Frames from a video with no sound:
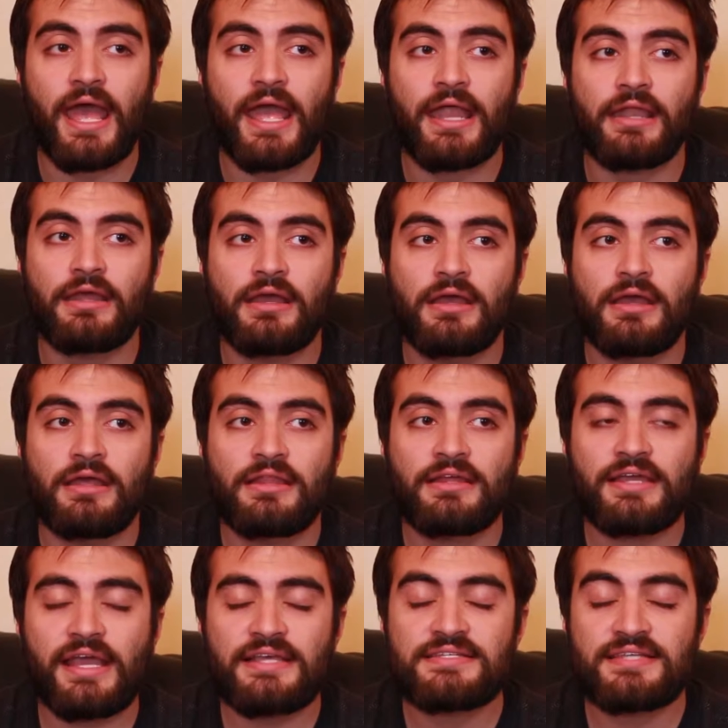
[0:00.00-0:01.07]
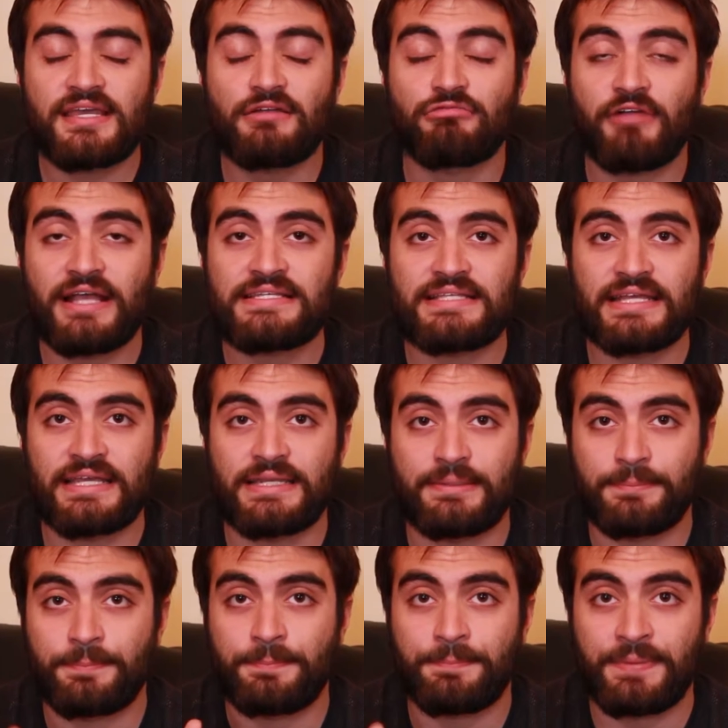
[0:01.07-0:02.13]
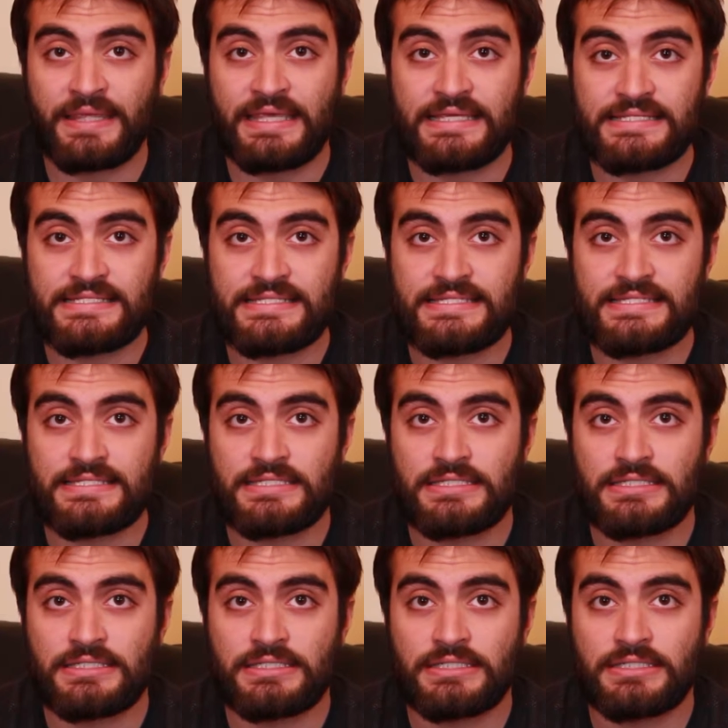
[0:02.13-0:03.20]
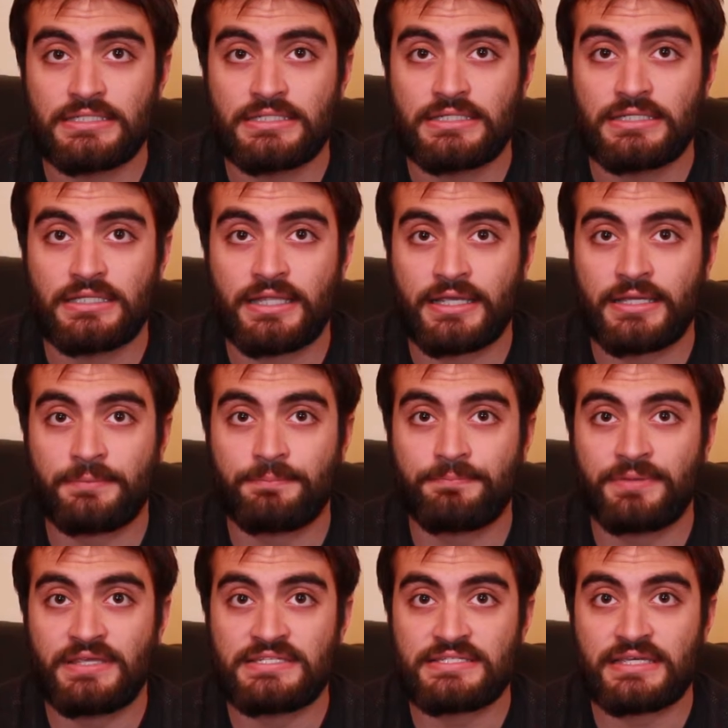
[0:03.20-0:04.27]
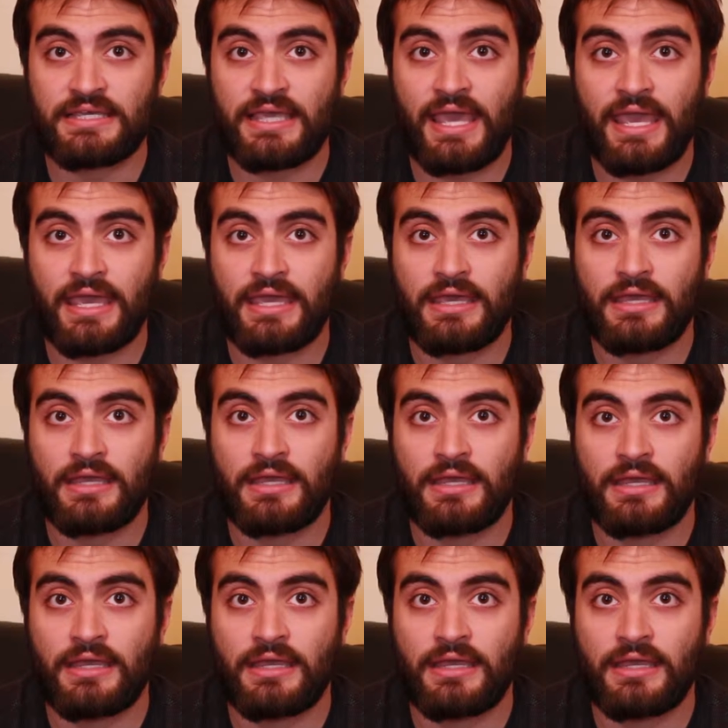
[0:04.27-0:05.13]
and the guy said rest in peace, like a piece of cake.